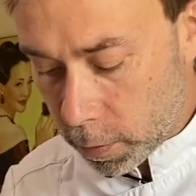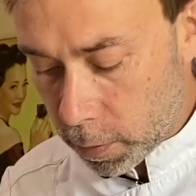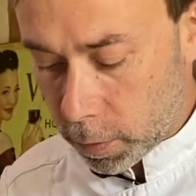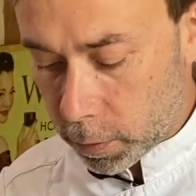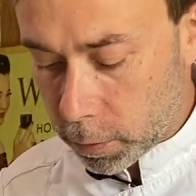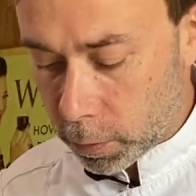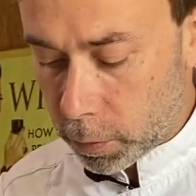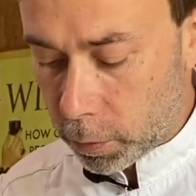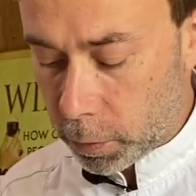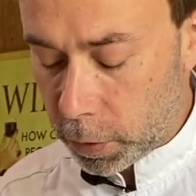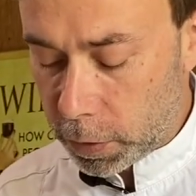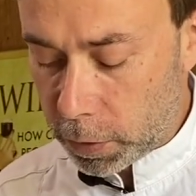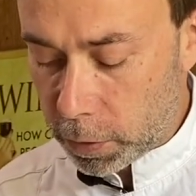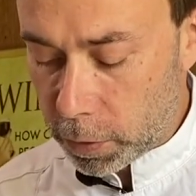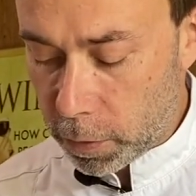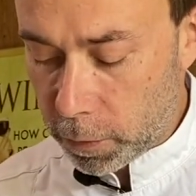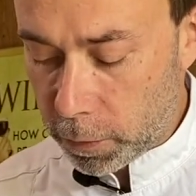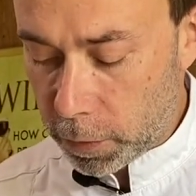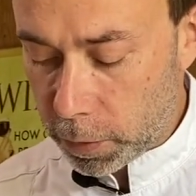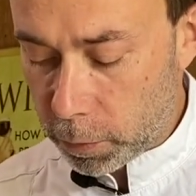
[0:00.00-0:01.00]
So we
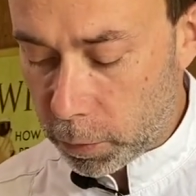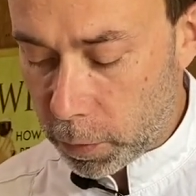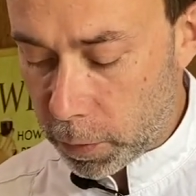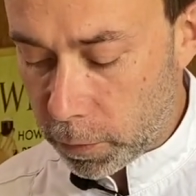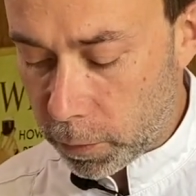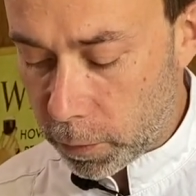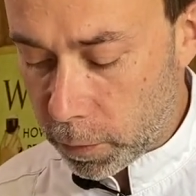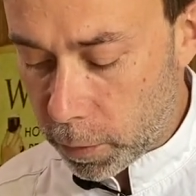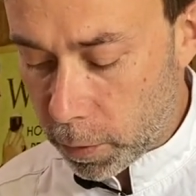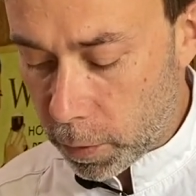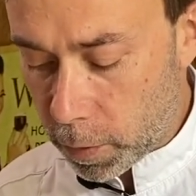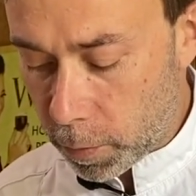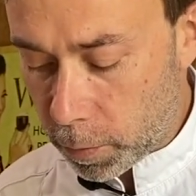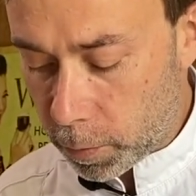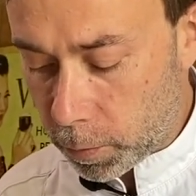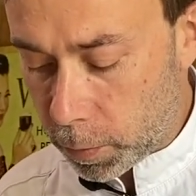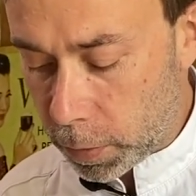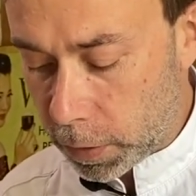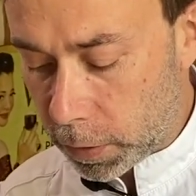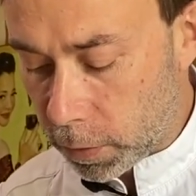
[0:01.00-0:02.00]
serve it with a
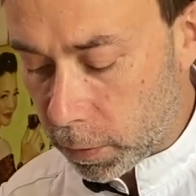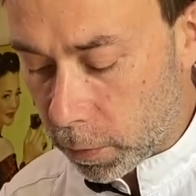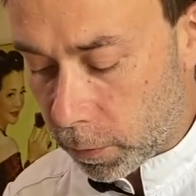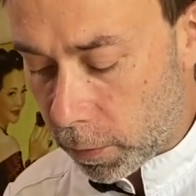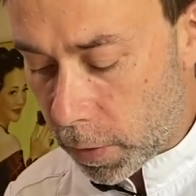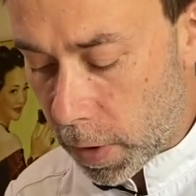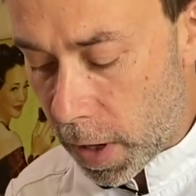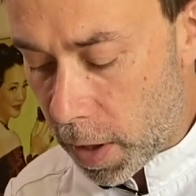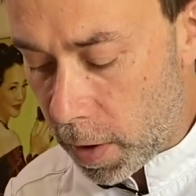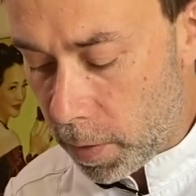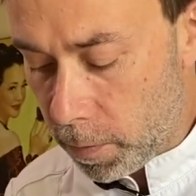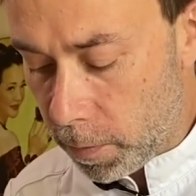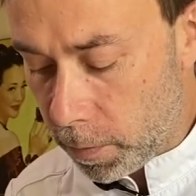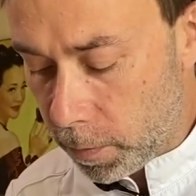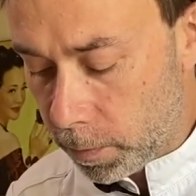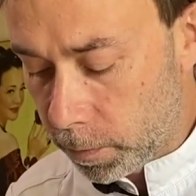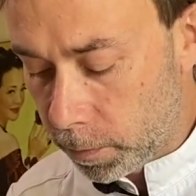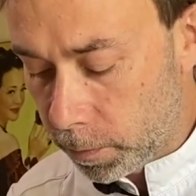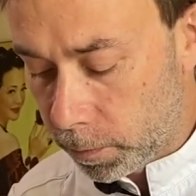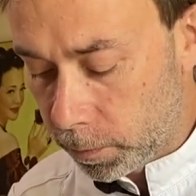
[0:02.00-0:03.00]
piece of lime,
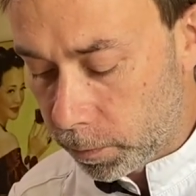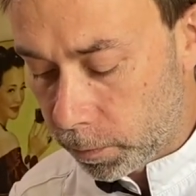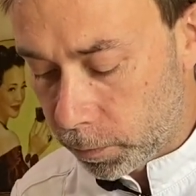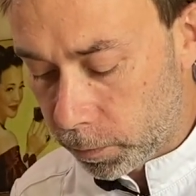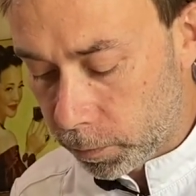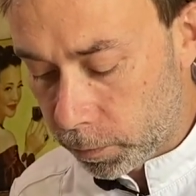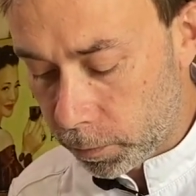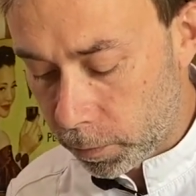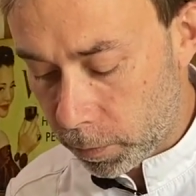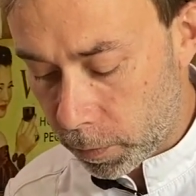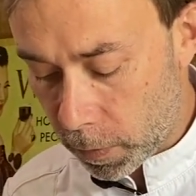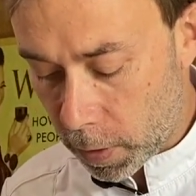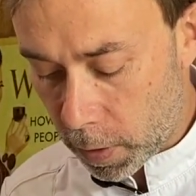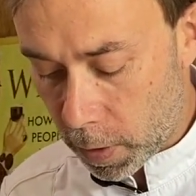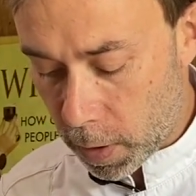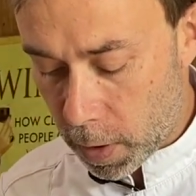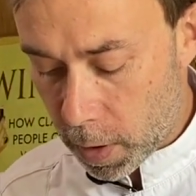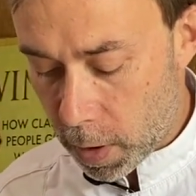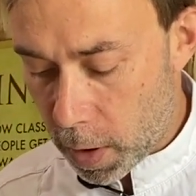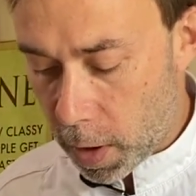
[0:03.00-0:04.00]

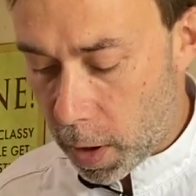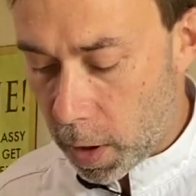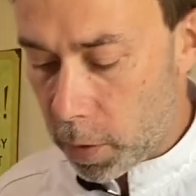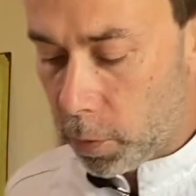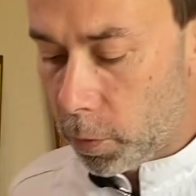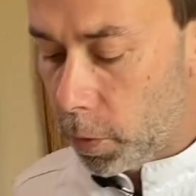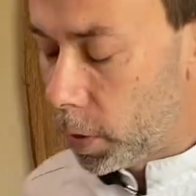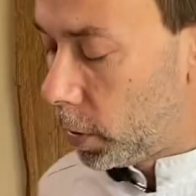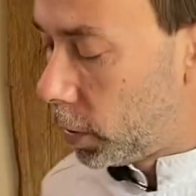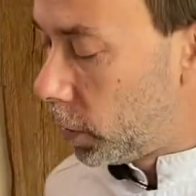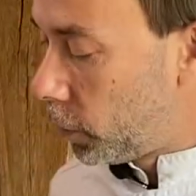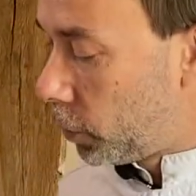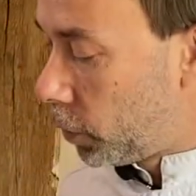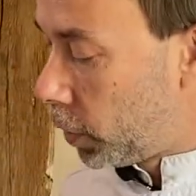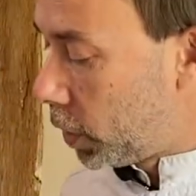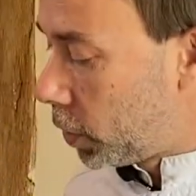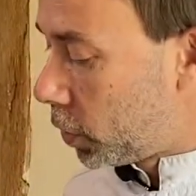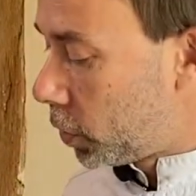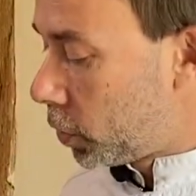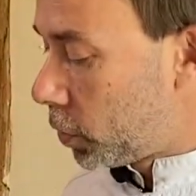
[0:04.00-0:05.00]
and we
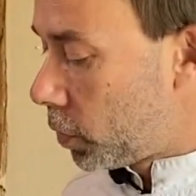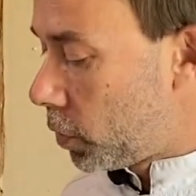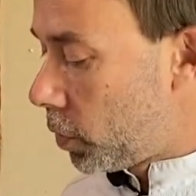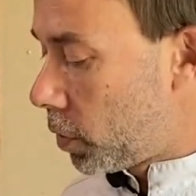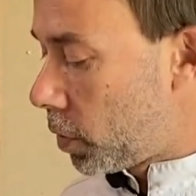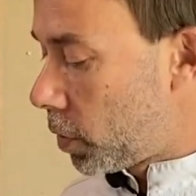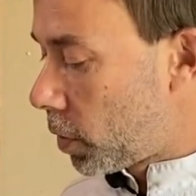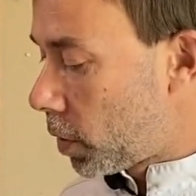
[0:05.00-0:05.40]
wish you